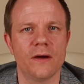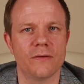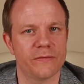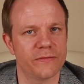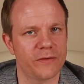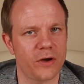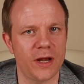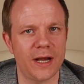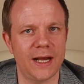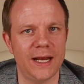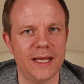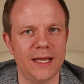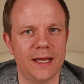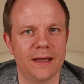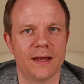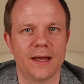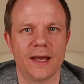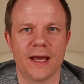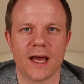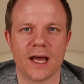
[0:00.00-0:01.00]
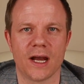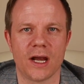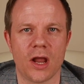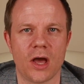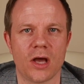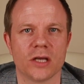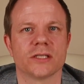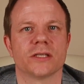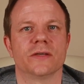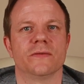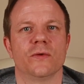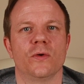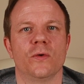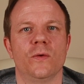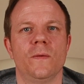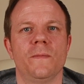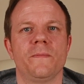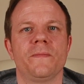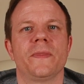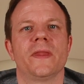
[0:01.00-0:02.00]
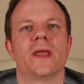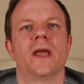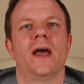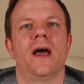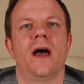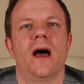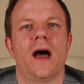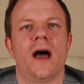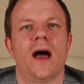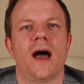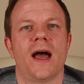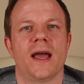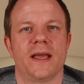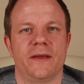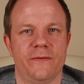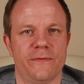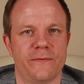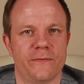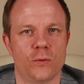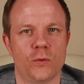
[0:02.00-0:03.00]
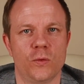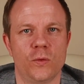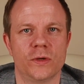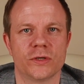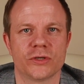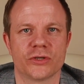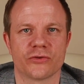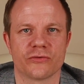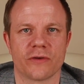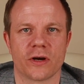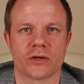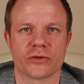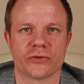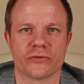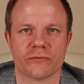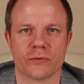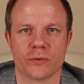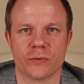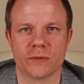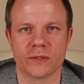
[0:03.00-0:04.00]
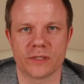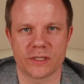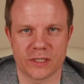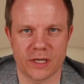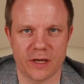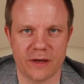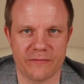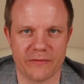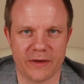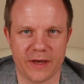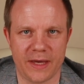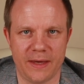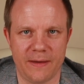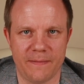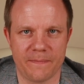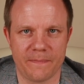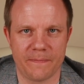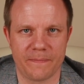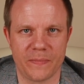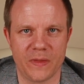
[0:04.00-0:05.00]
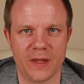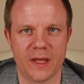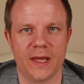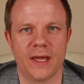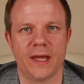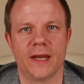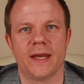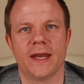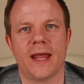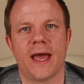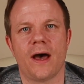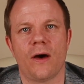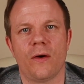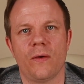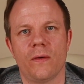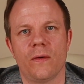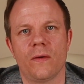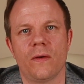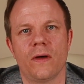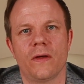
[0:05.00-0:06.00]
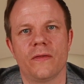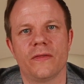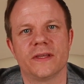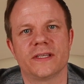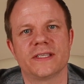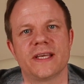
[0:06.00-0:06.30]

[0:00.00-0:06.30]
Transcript: Finally, and last of all, a full structural survey. Now, the